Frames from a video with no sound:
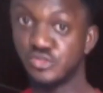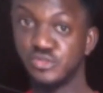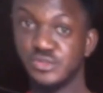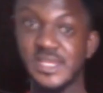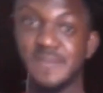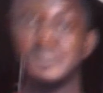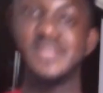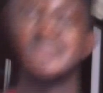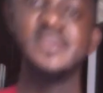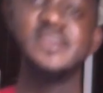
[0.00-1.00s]
note, I
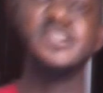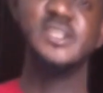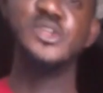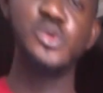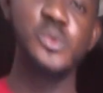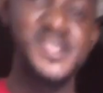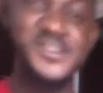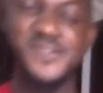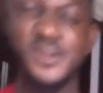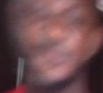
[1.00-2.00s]
mean the lowest
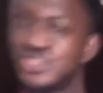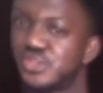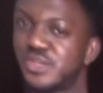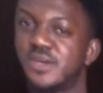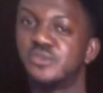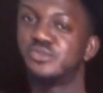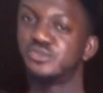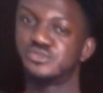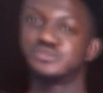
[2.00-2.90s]
foundational note